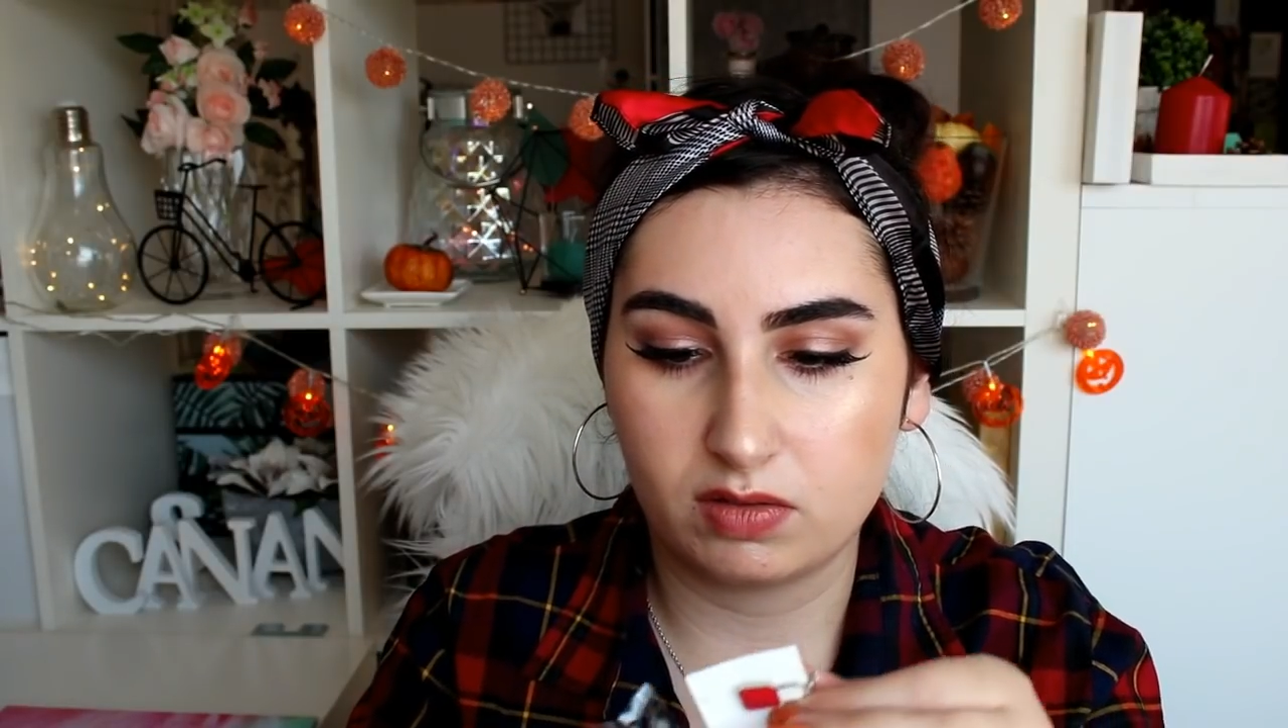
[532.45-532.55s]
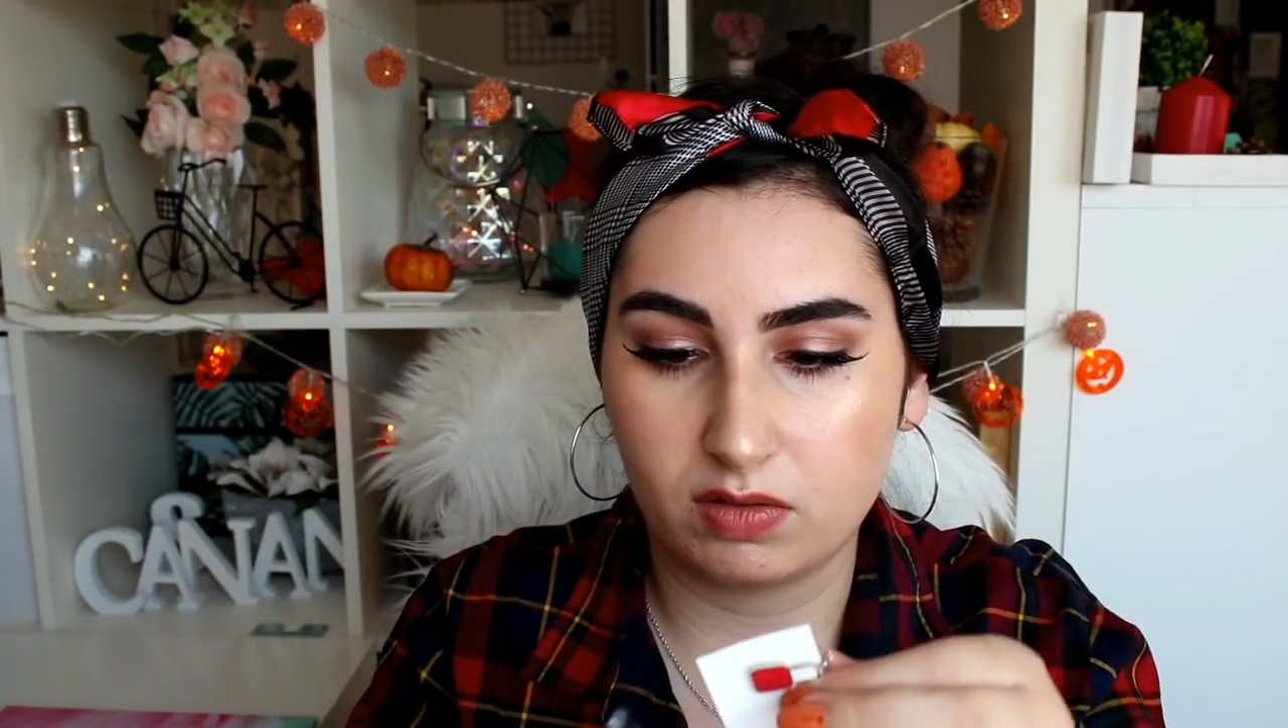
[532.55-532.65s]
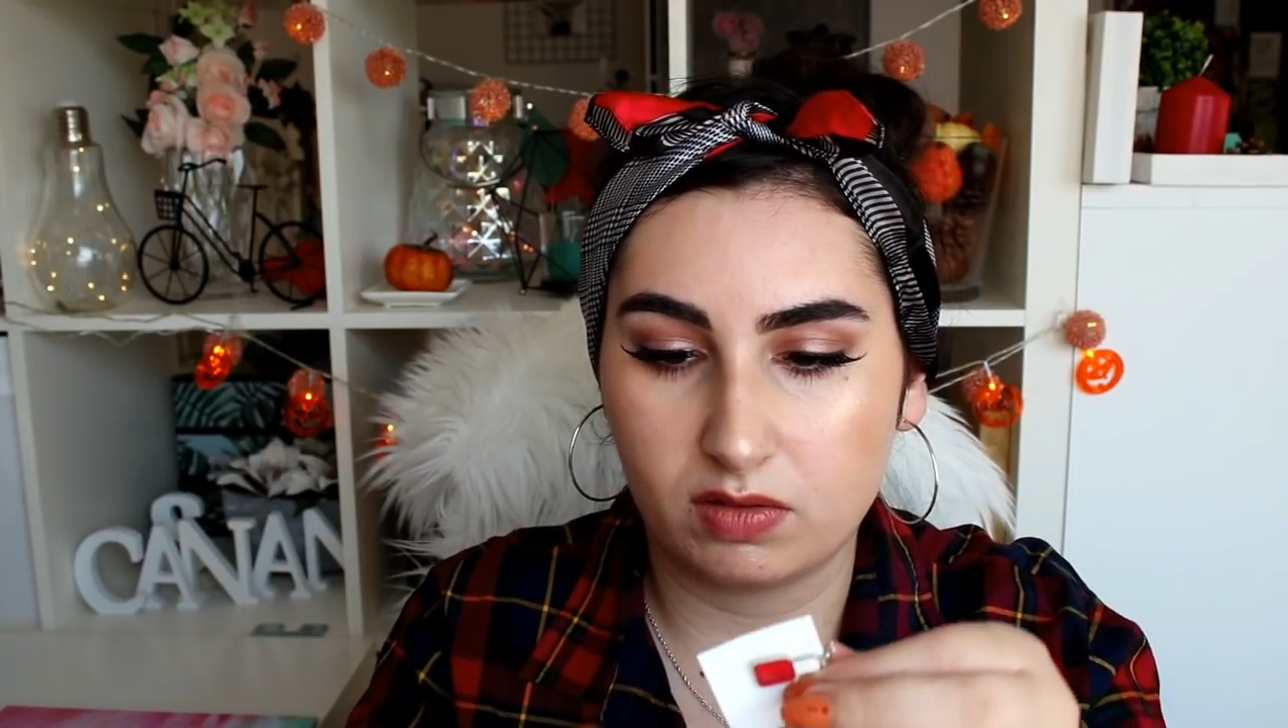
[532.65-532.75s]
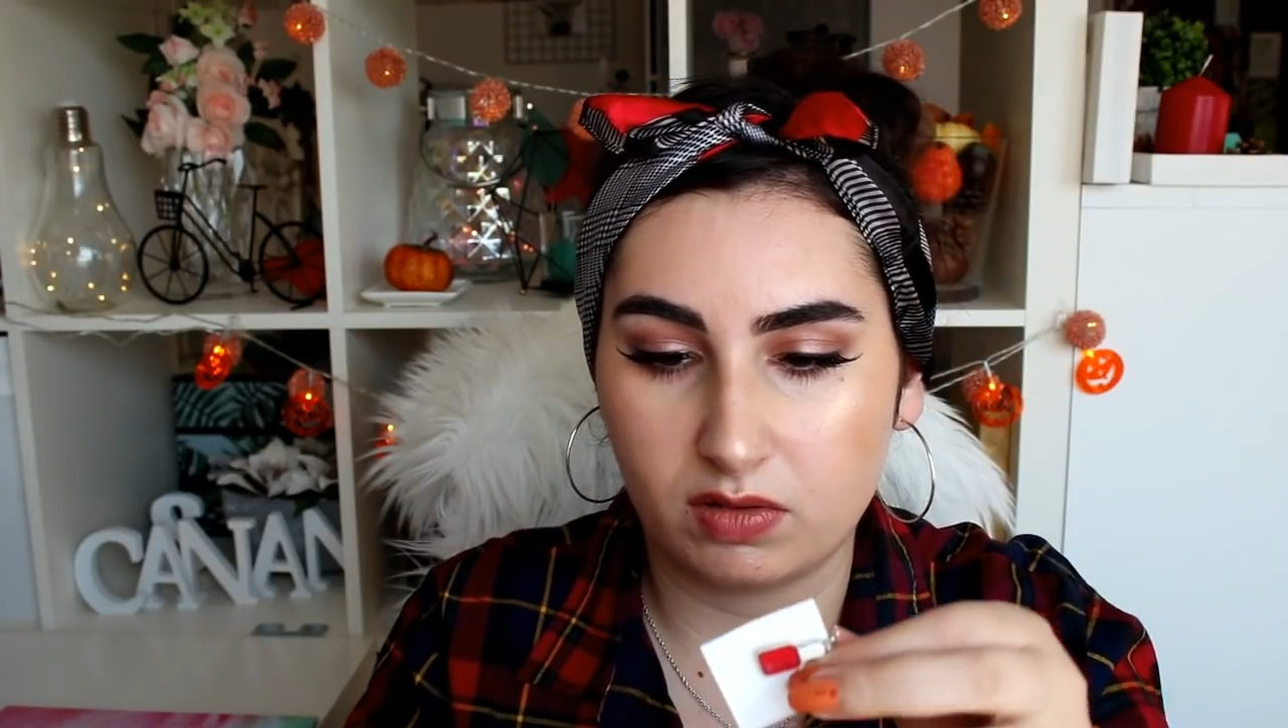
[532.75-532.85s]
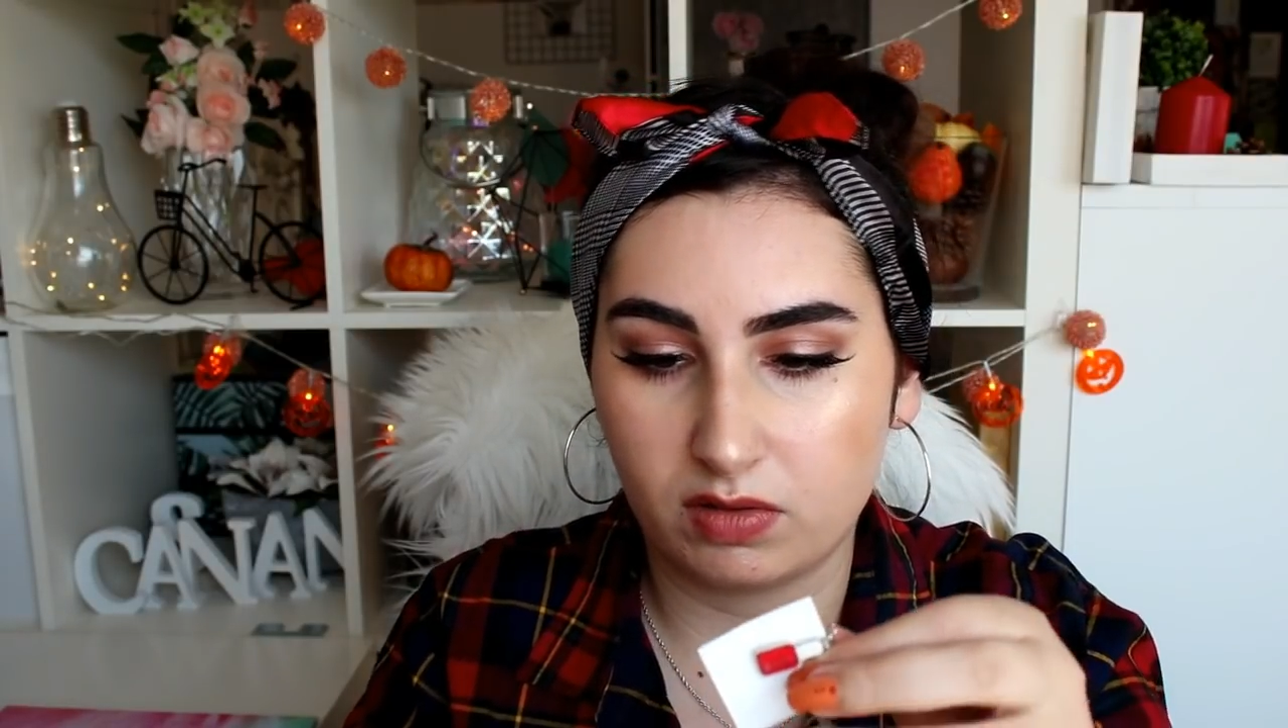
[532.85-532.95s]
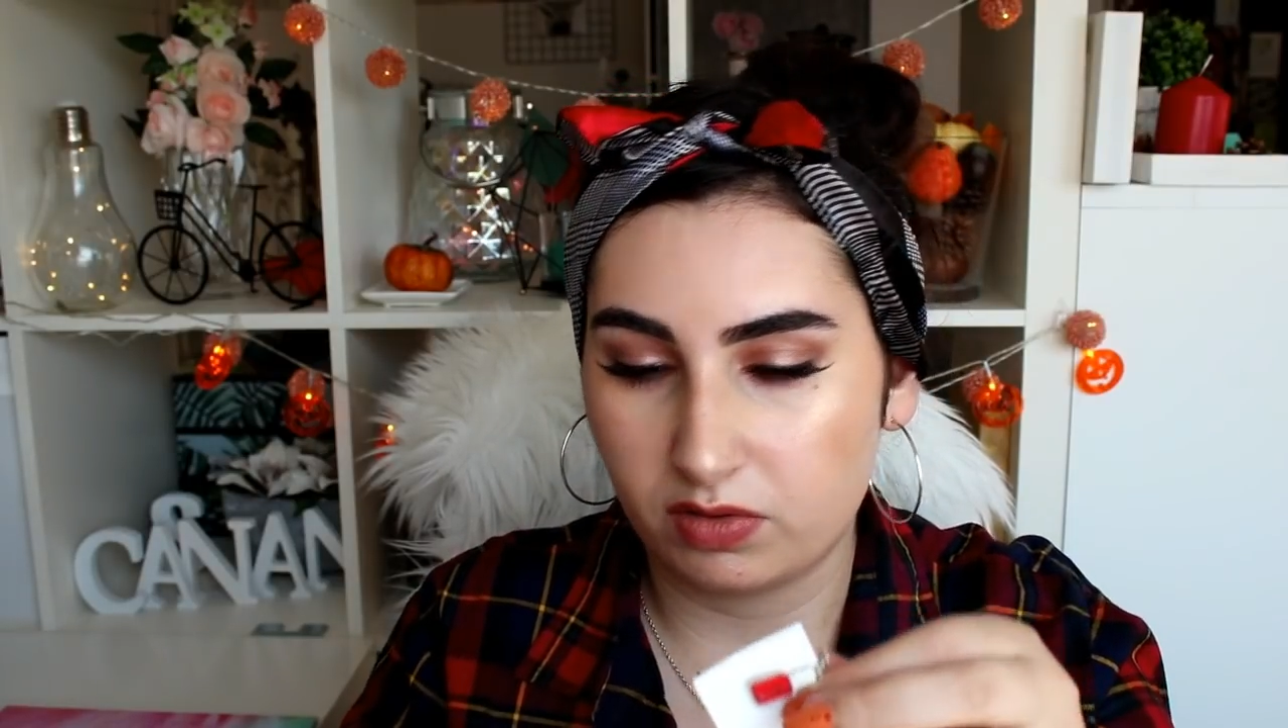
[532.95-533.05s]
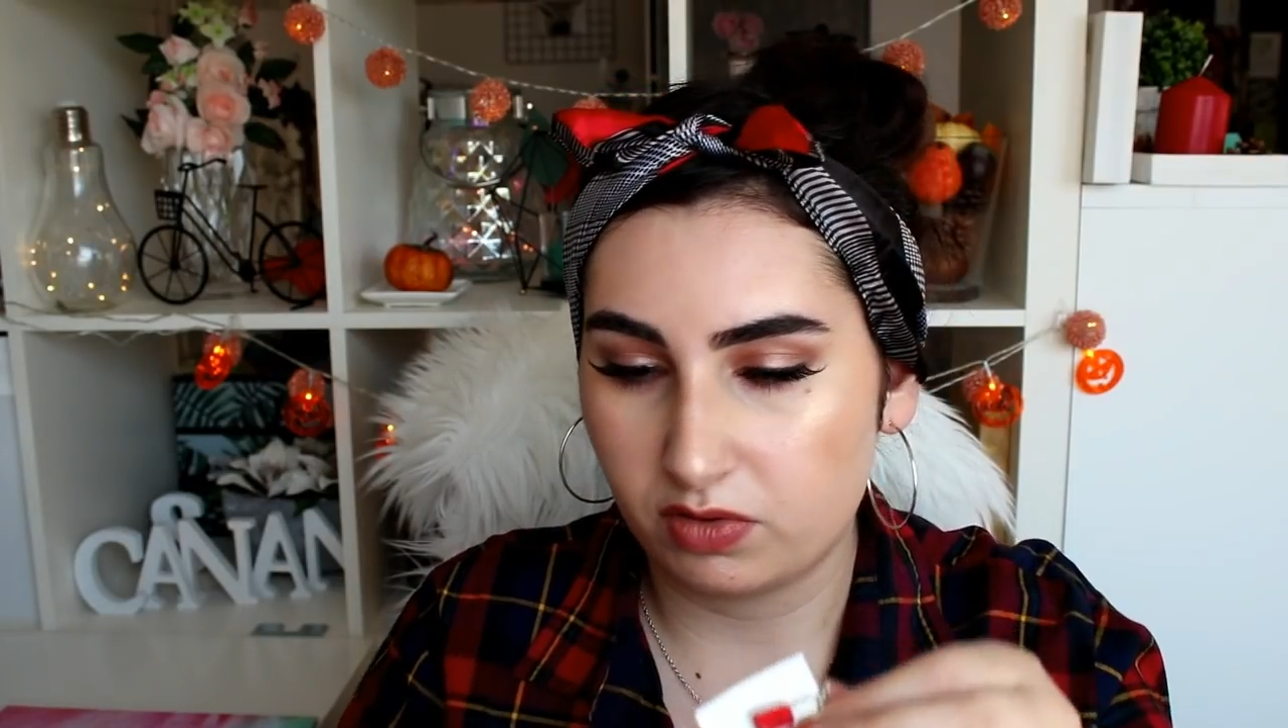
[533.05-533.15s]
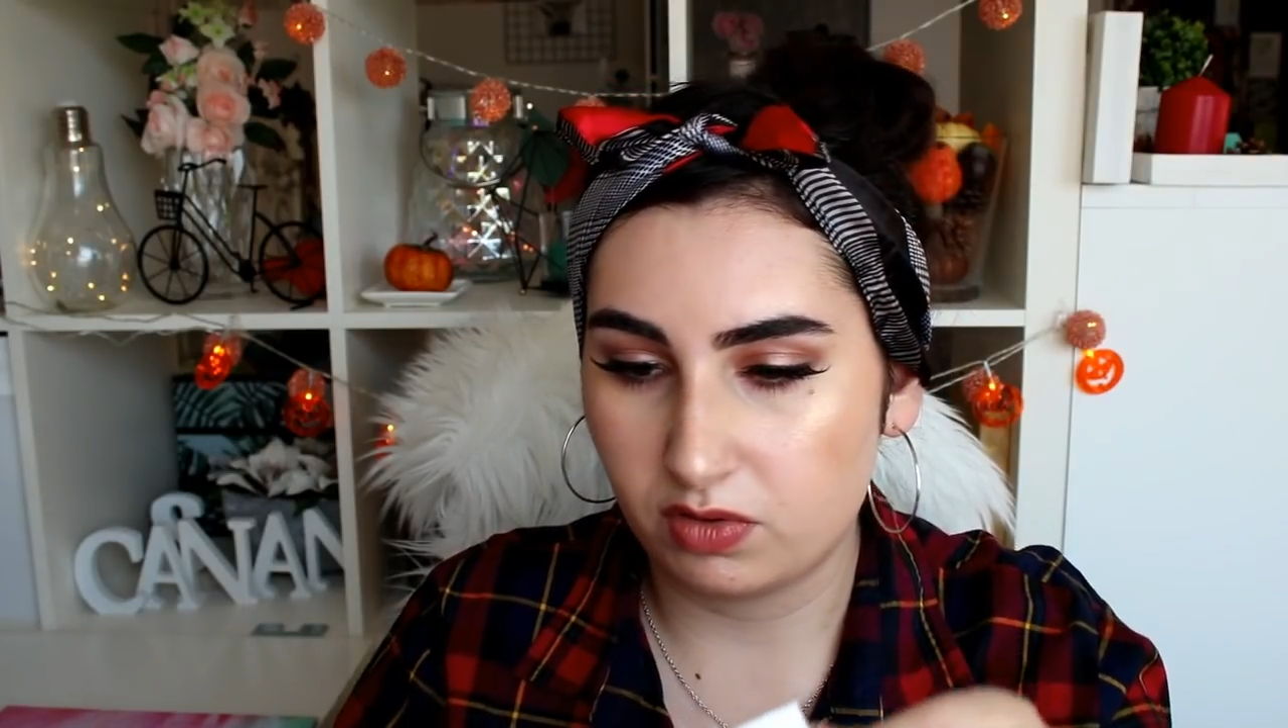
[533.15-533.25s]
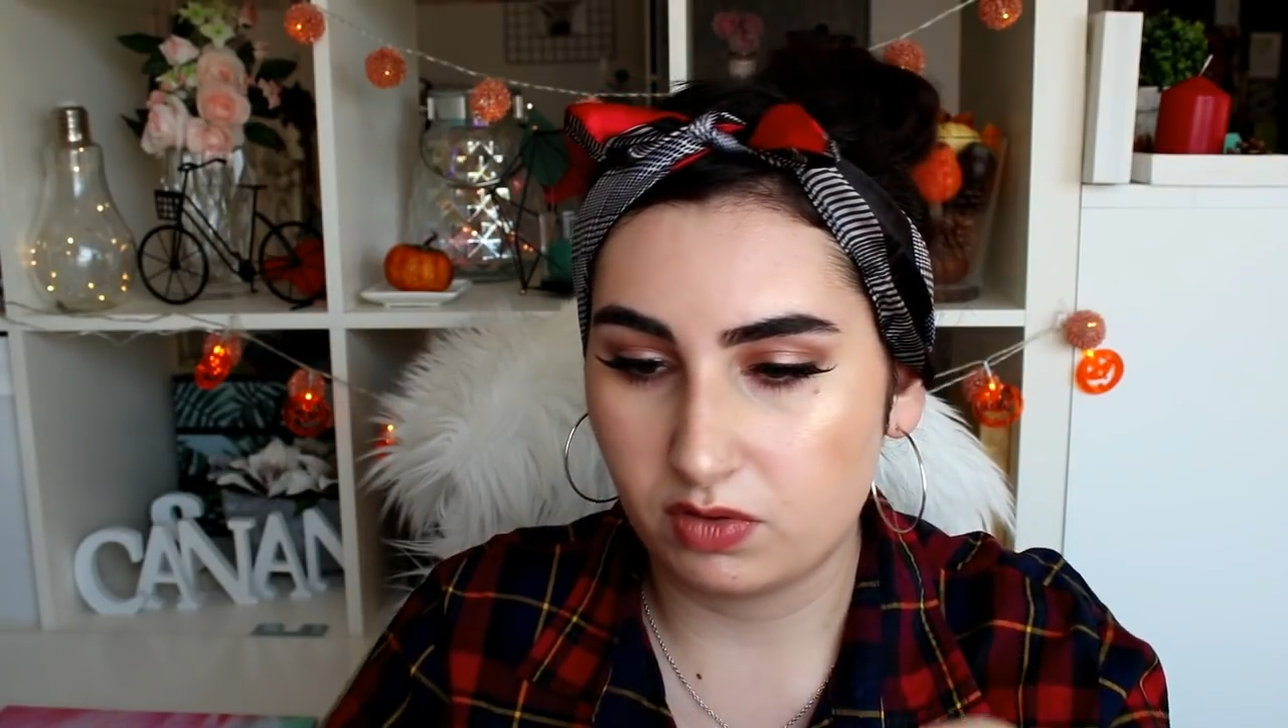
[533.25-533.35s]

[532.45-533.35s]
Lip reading: gosh,